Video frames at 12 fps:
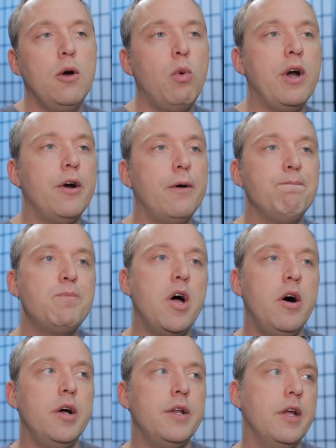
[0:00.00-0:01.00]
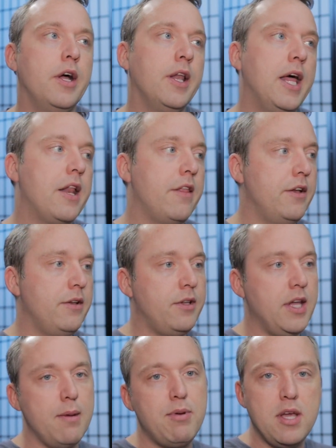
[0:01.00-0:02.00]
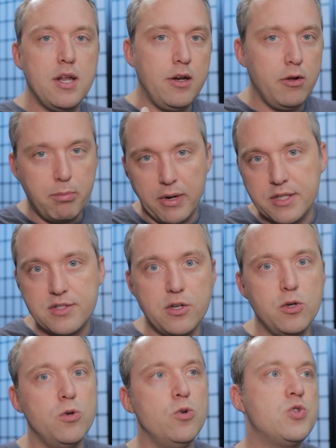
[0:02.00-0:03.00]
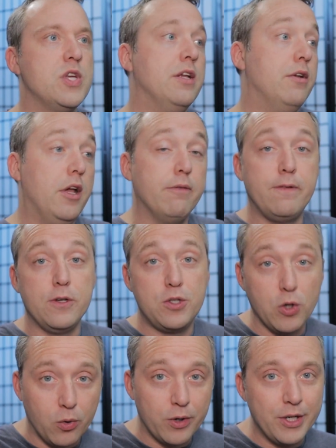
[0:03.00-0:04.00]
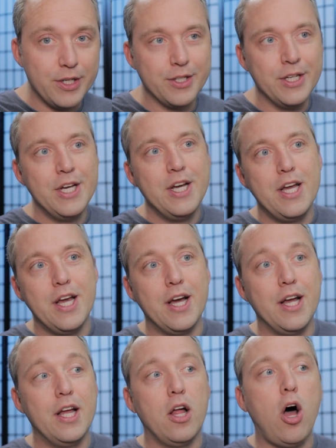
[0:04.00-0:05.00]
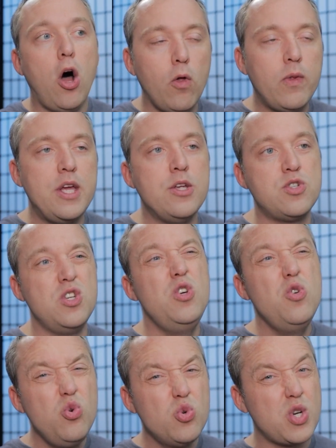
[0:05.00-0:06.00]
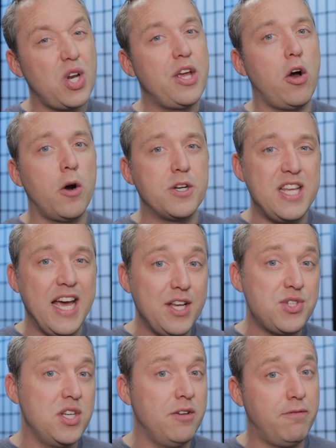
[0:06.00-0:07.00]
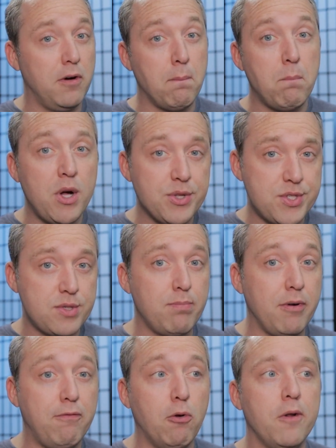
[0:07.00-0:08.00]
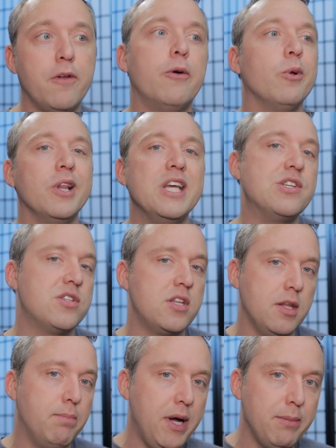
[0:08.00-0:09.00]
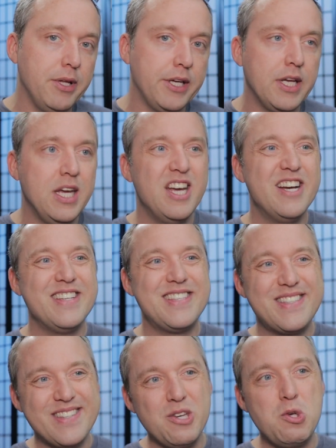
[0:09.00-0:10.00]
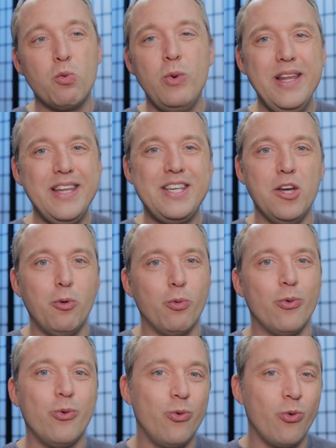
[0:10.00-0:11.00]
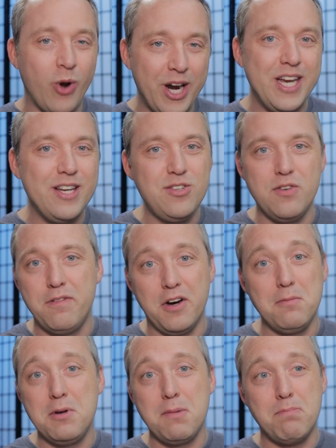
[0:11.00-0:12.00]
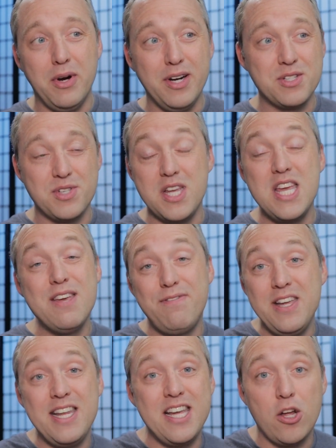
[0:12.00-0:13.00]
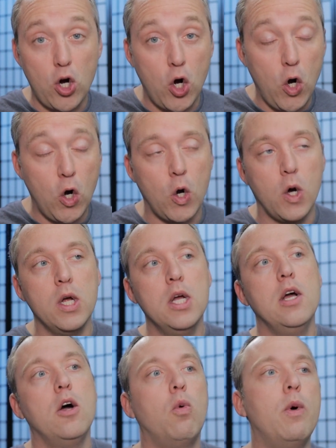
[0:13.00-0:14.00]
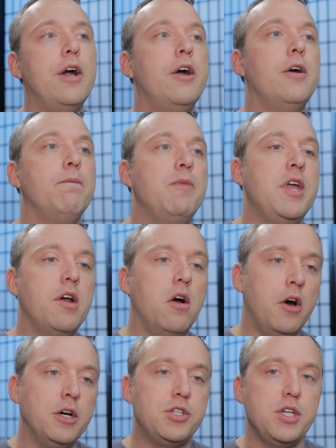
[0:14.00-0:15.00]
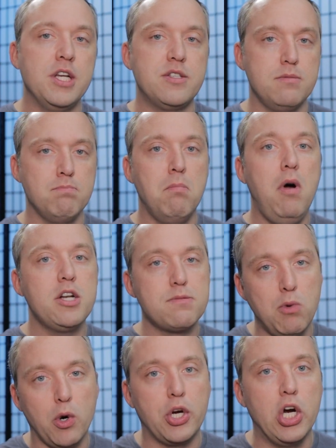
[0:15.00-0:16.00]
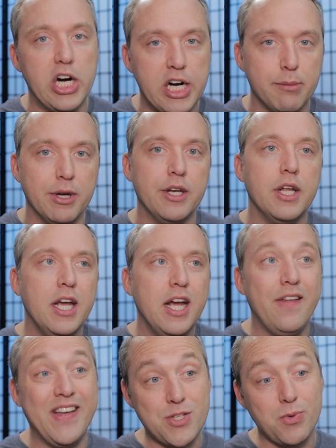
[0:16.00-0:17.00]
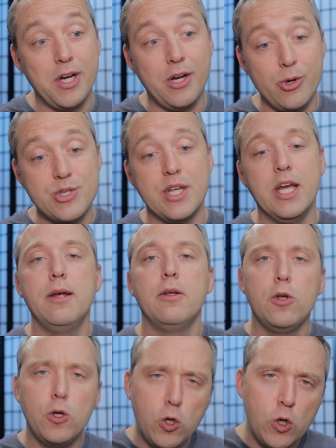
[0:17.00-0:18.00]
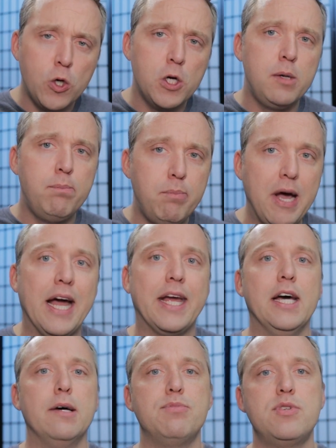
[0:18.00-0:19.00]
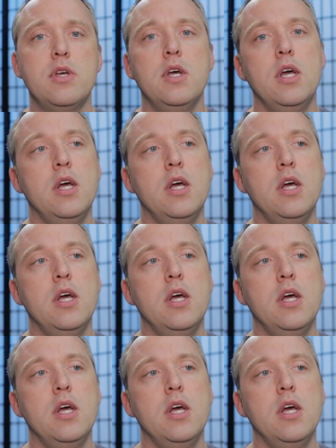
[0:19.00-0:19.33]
Where on a lot of the Debian and Ubuntu's and, and Fedora, uh, all these usually are tested for months before released to the public. So you really don't run into very many bugs, if any at all. Where in Arch, it's much more common. And that's why I always say good backups.